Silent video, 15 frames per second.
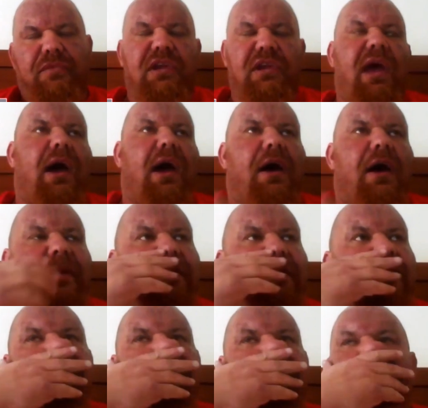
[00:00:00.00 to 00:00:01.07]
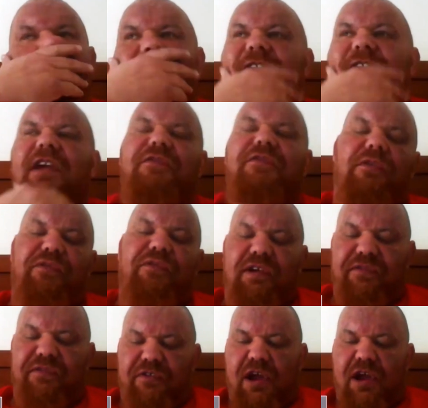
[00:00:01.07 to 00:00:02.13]
Yeah, I mean, well, let's get one thing
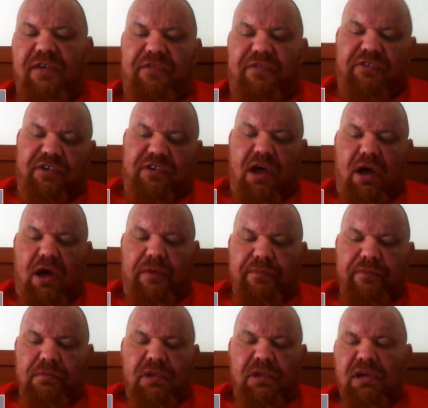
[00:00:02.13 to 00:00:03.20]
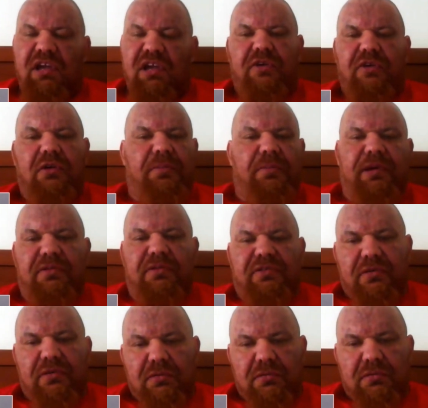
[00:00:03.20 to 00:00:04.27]
straight for a start. It's all
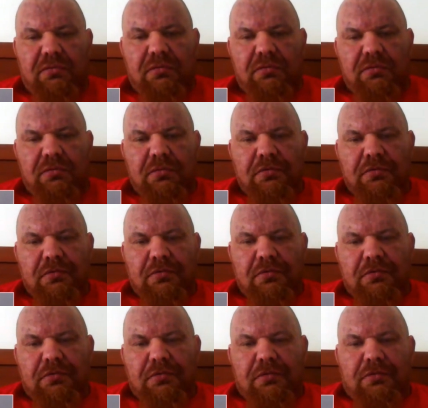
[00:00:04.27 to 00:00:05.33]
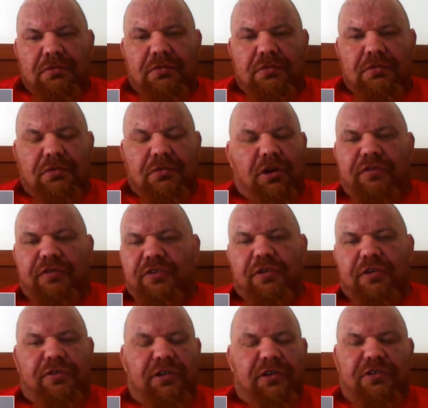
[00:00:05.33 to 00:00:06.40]
abuse. Okay. None of us are
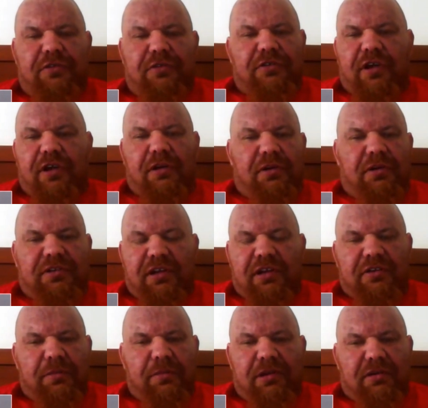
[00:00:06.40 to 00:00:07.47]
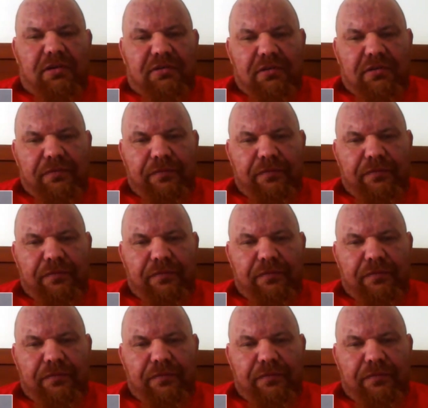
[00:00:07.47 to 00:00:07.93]
using these drugs how they were intended to be used.